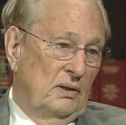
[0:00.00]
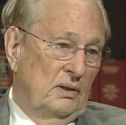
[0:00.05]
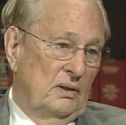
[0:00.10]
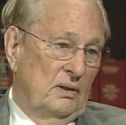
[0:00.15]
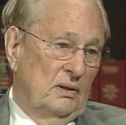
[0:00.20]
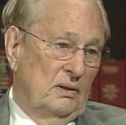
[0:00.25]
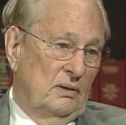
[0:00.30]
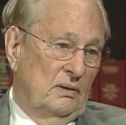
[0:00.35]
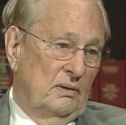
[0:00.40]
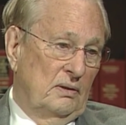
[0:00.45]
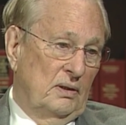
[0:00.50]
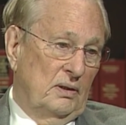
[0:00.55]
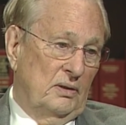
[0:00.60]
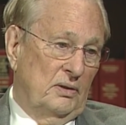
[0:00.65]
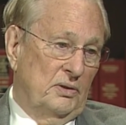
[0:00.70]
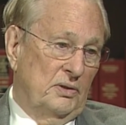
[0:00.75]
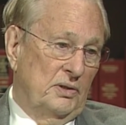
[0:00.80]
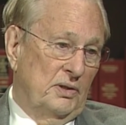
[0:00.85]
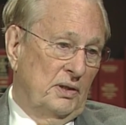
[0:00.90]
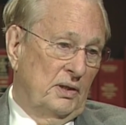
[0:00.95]
uh,
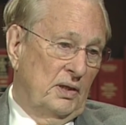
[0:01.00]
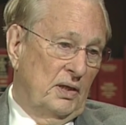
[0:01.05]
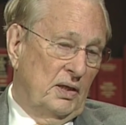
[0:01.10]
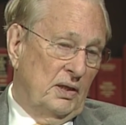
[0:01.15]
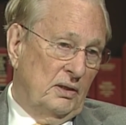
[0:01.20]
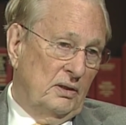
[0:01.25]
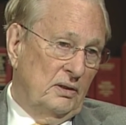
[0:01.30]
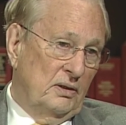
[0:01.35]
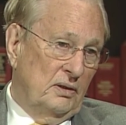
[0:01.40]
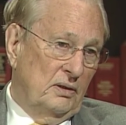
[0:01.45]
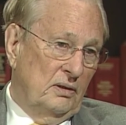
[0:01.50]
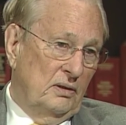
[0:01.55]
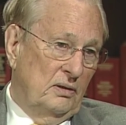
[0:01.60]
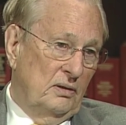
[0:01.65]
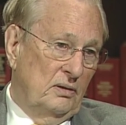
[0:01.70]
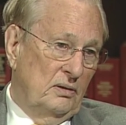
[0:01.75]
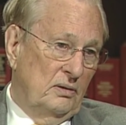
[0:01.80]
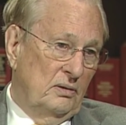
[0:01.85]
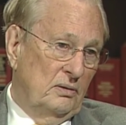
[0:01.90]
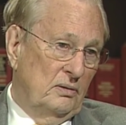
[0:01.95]
Dr. Sig Hecker,
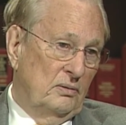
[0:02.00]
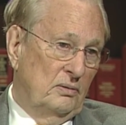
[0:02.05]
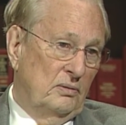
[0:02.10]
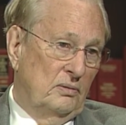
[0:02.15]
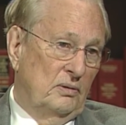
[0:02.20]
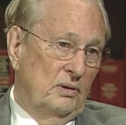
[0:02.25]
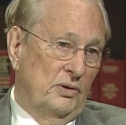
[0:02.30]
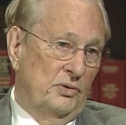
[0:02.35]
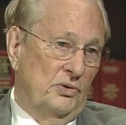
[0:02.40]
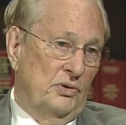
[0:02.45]
who